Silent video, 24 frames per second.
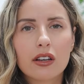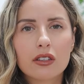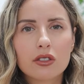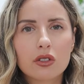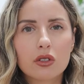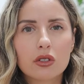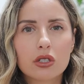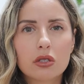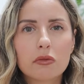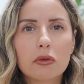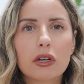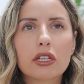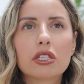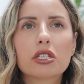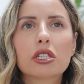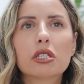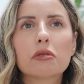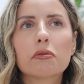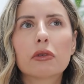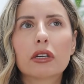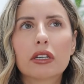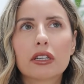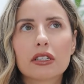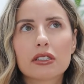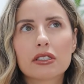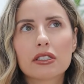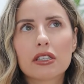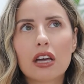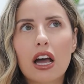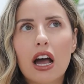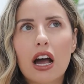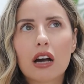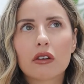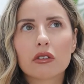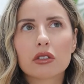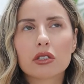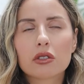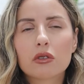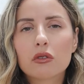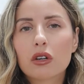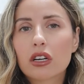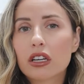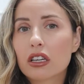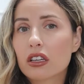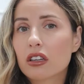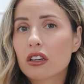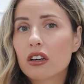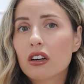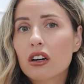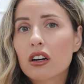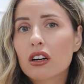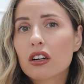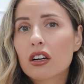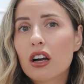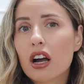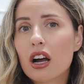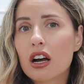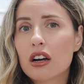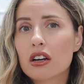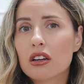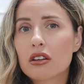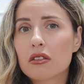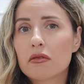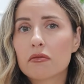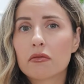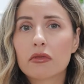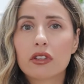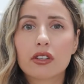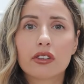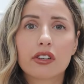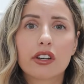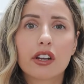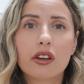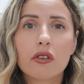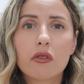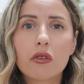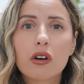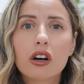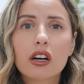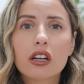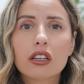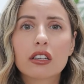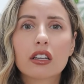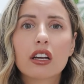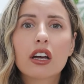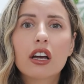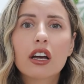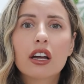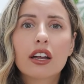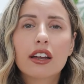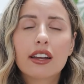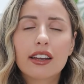So especially because I was quite young, I'm 31,